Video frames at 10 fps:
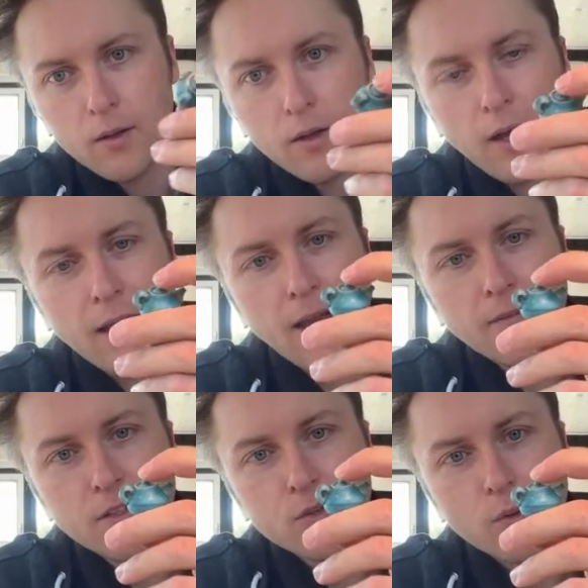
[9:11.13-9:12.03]
I have
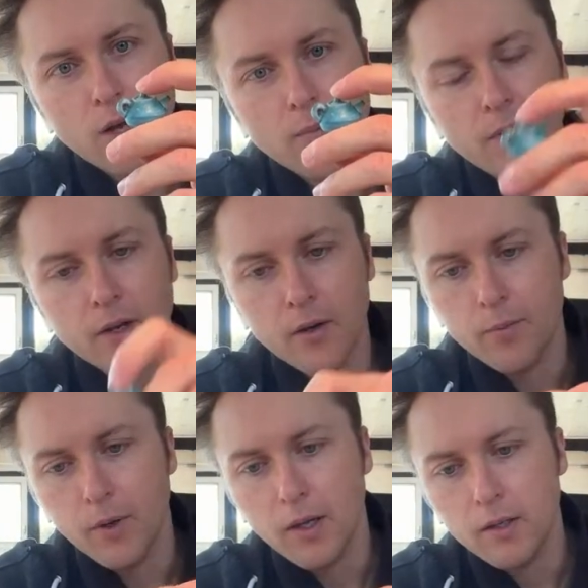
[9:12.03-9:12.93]
this one up here,
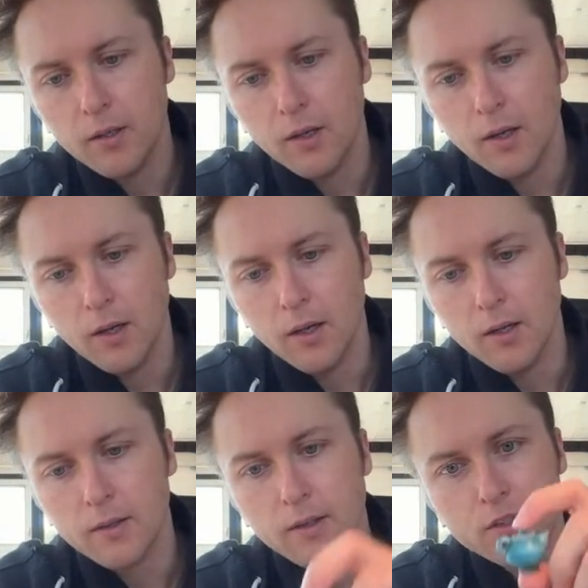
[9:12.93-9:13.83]
but
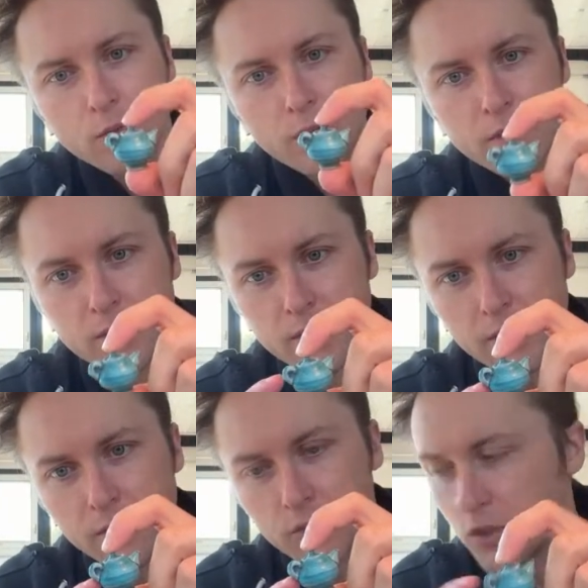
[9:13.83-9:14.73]
this one is
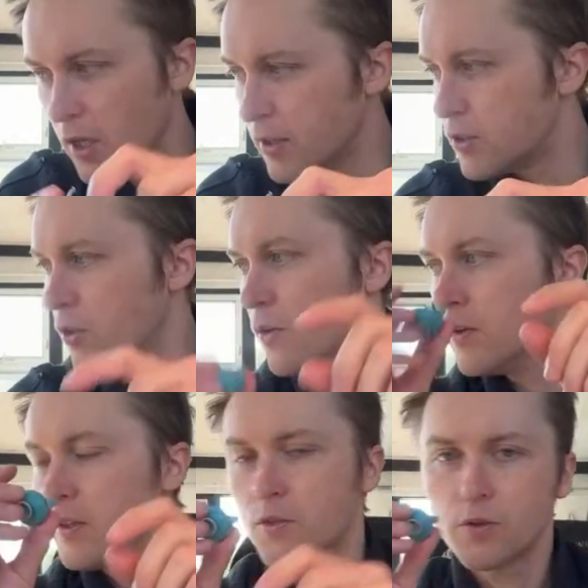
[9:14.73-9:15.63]
sealed shut, so
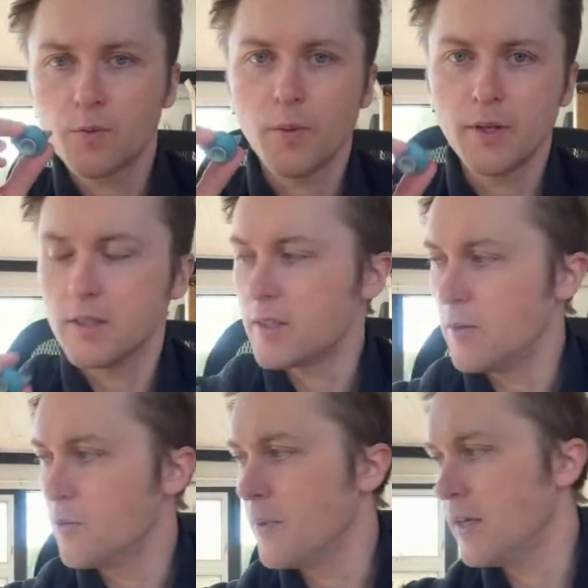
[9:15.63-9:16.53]
this one's probably gonna stay
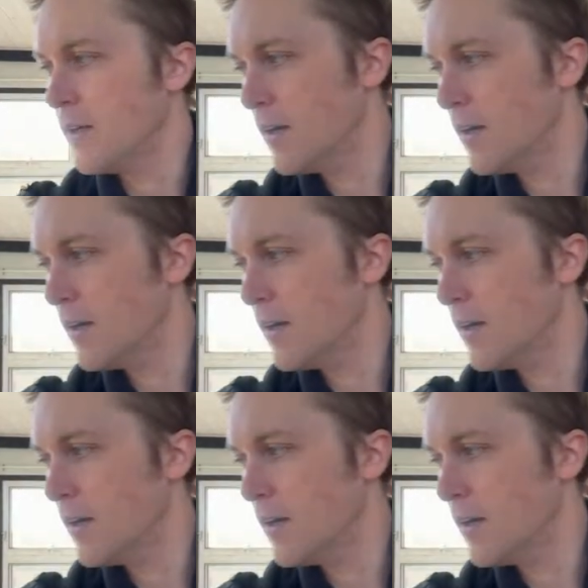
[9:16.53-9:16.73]
with me.